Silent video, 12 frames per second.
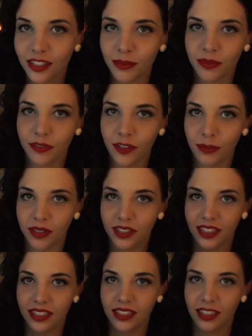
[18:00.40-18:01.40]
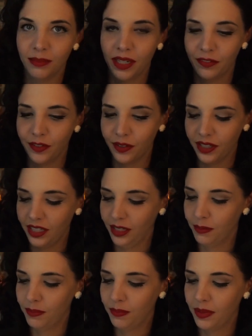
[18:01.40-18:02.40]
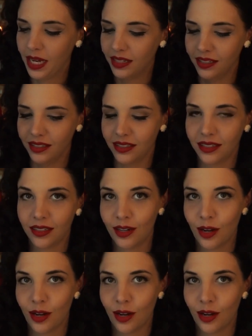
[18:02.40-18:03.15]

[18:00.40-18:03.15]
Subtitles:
a few more dresses in my folky peasant